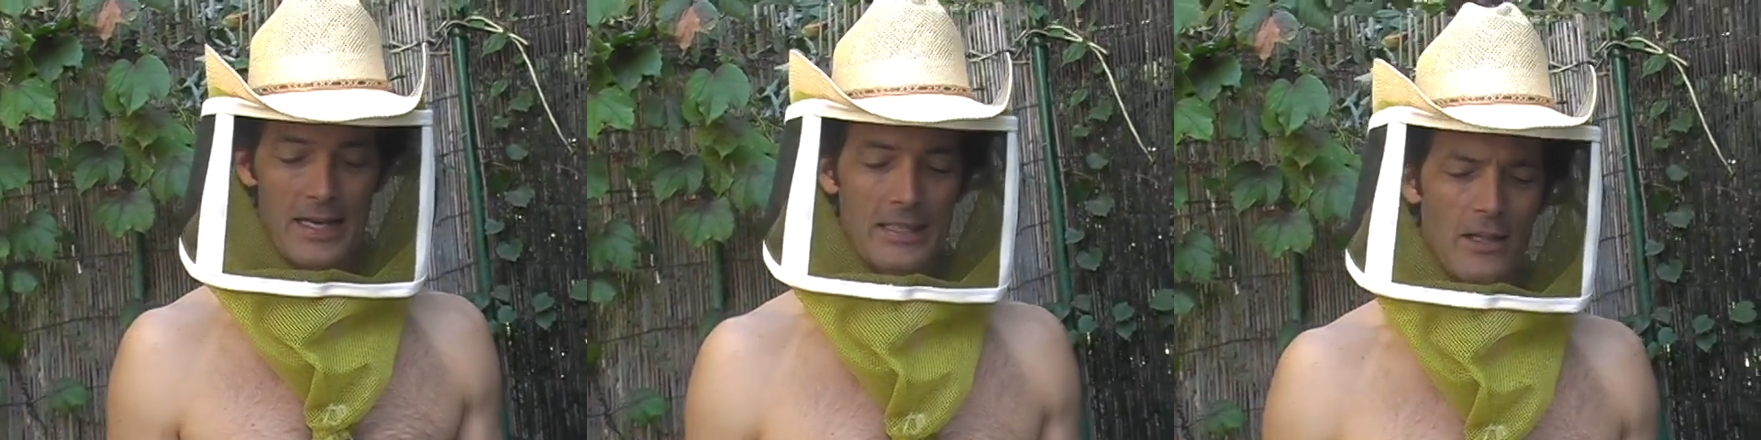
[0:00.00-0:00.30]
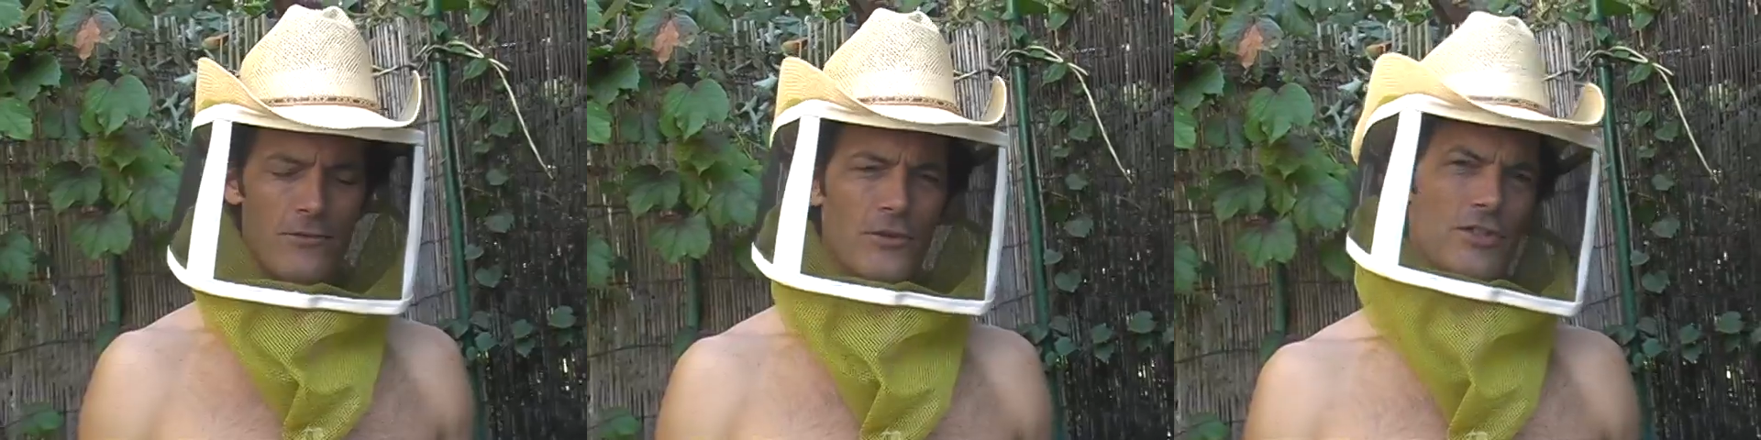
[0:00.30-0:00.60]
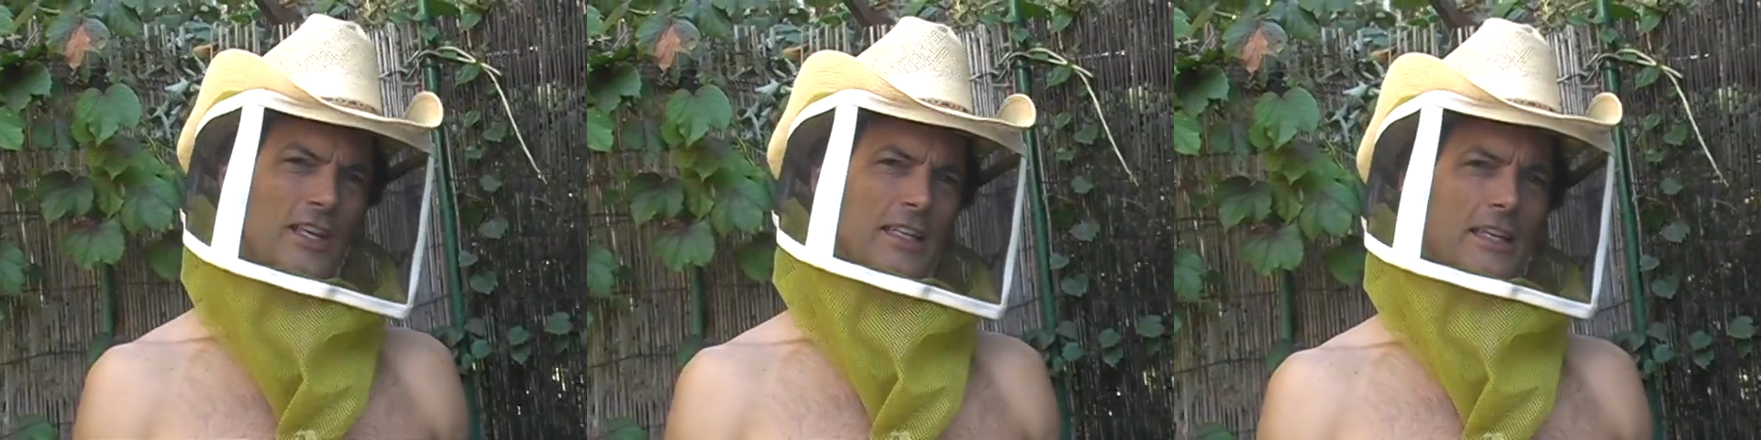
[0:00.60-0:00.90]
Now, the
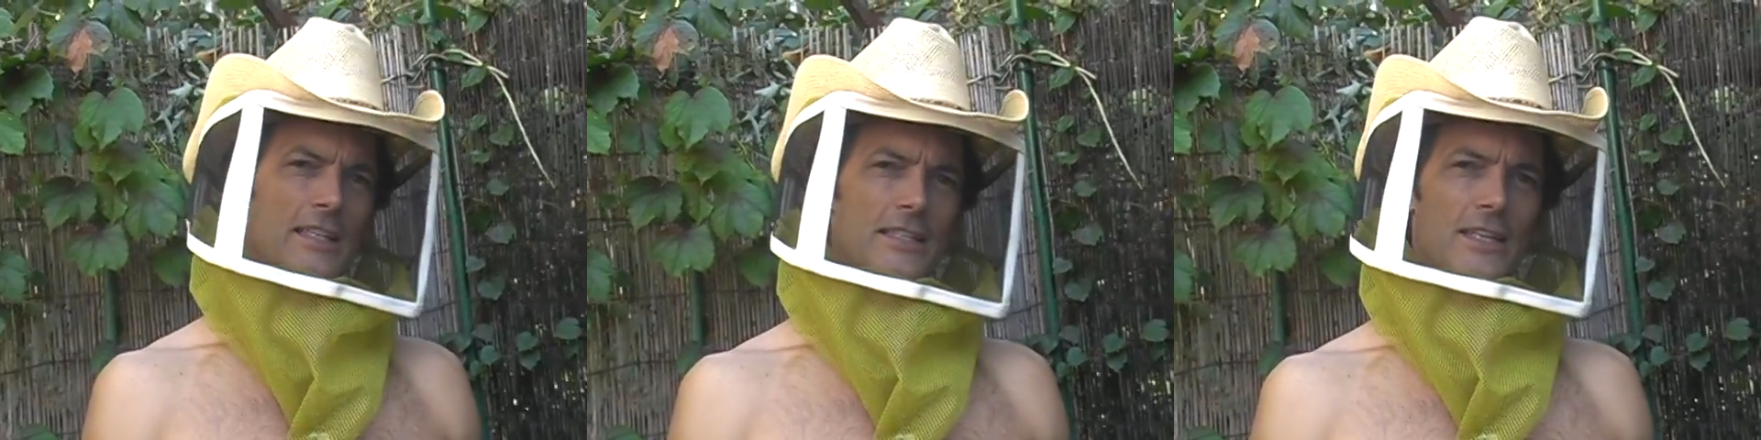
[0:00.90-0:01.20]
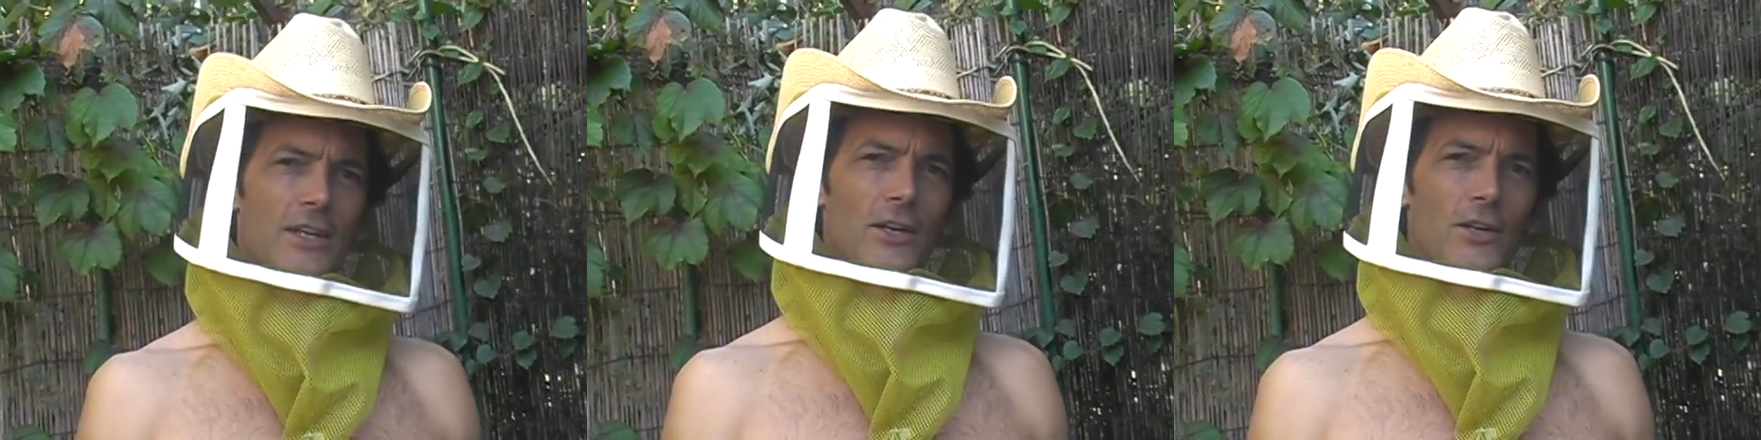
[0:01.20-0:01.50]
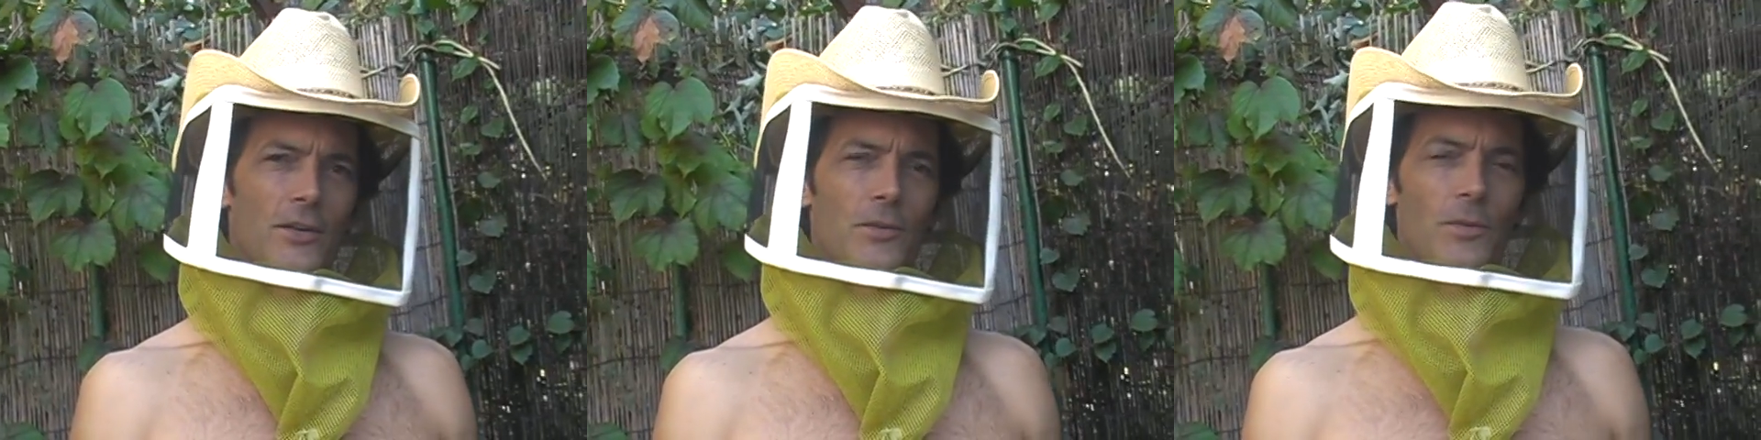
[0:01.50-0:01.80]
first thing to consider
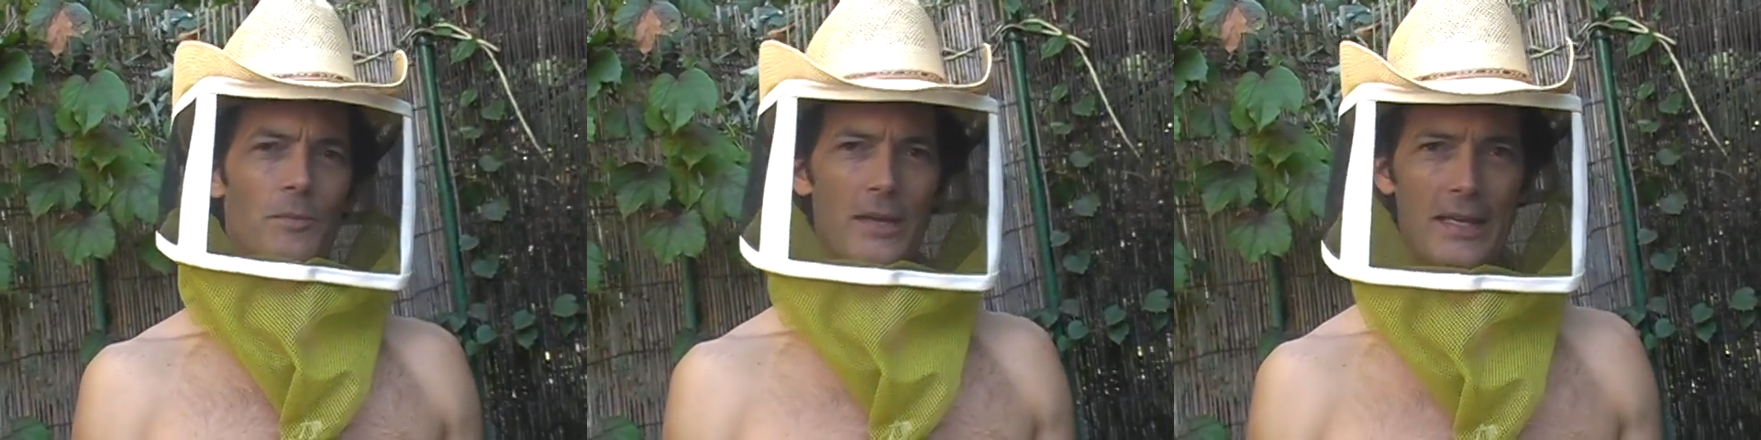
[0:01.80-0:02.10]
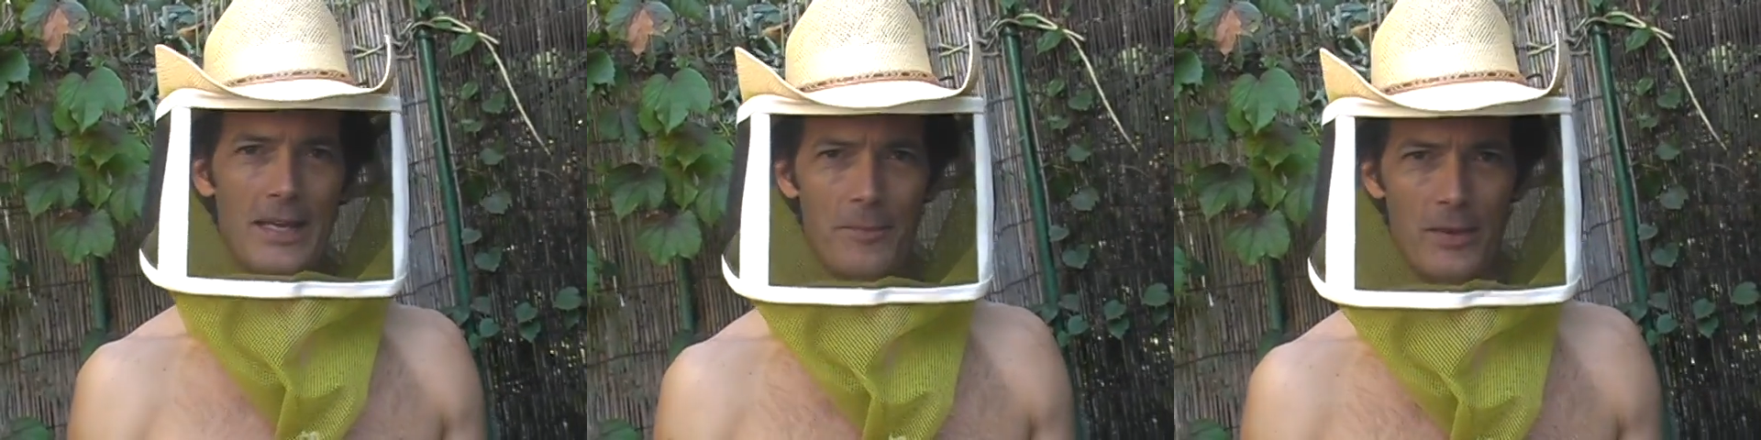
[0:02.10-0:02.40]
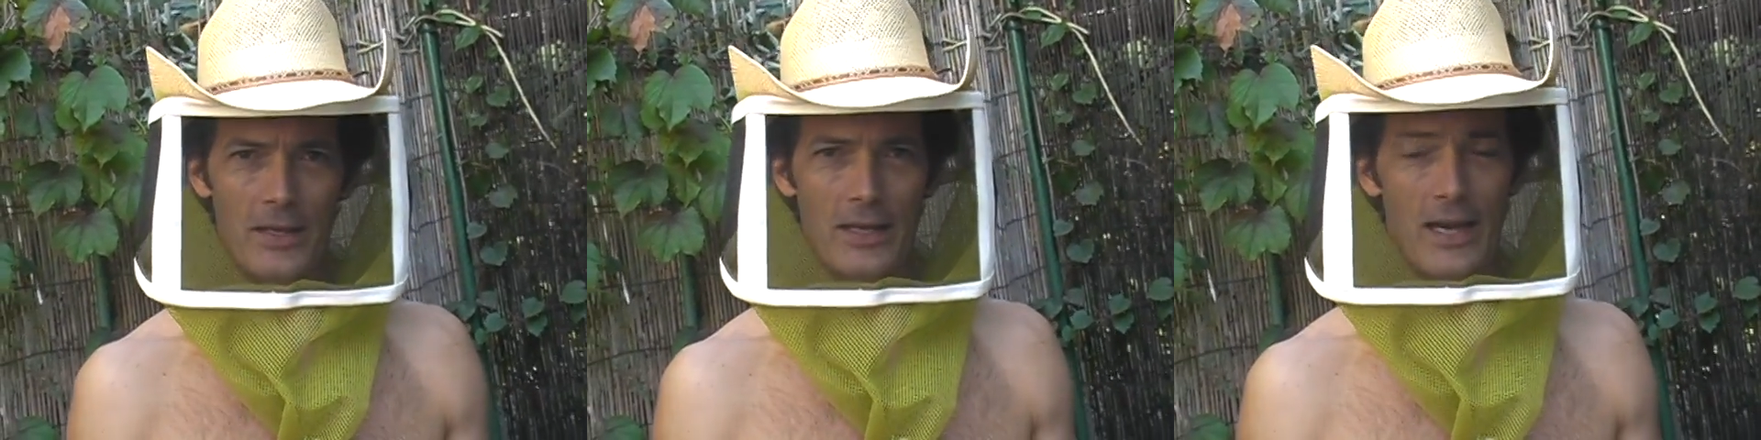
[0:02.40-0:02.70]
when
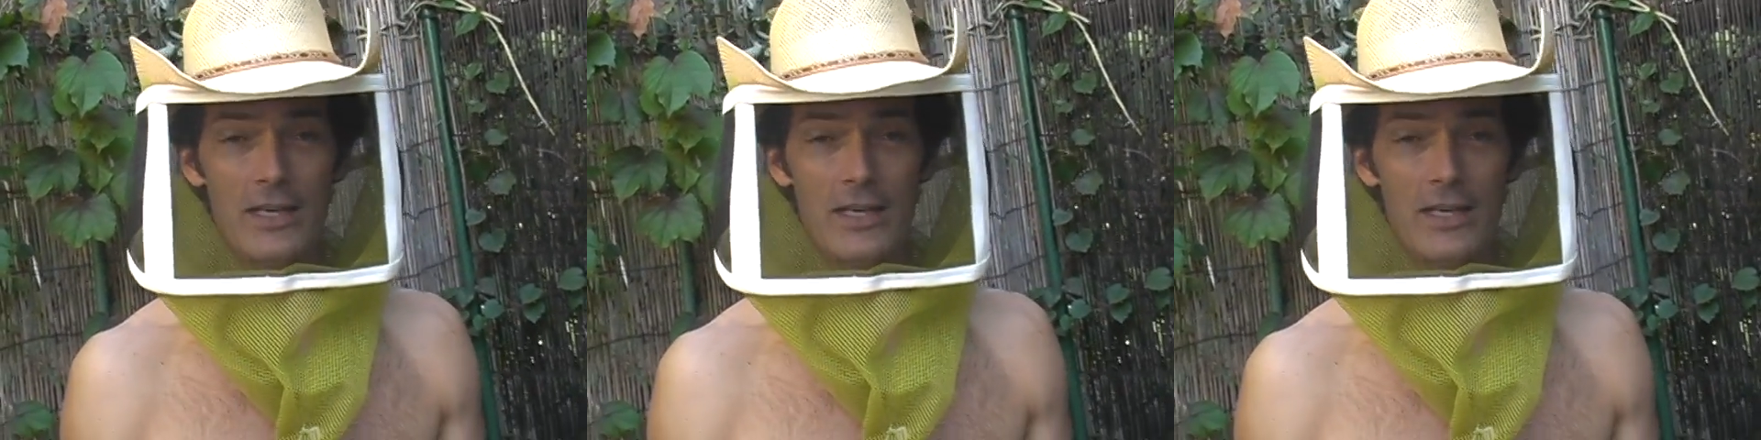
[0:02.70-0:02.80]
beekeeping,